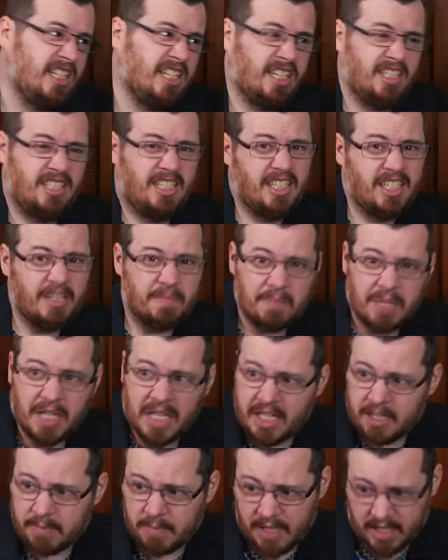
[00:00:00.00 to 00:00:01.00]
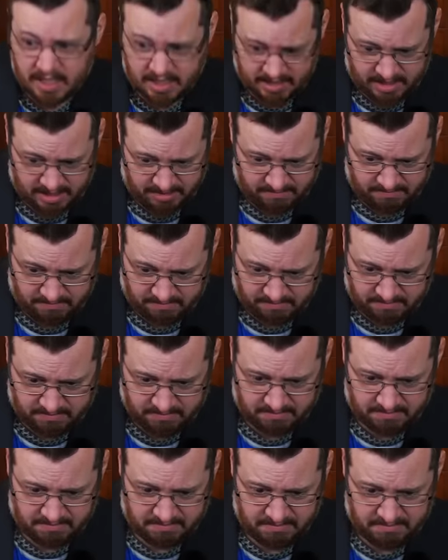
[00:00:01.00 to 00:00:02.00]
I did complain about it in
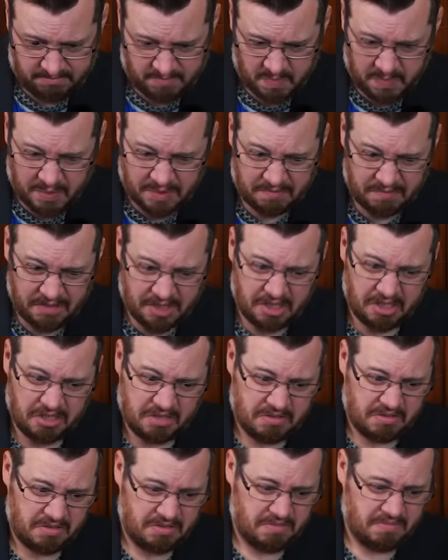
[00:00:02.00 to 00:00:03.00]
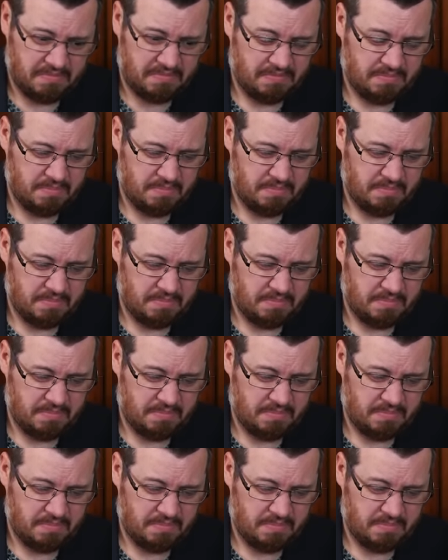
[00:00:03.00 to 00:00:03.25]
my videos.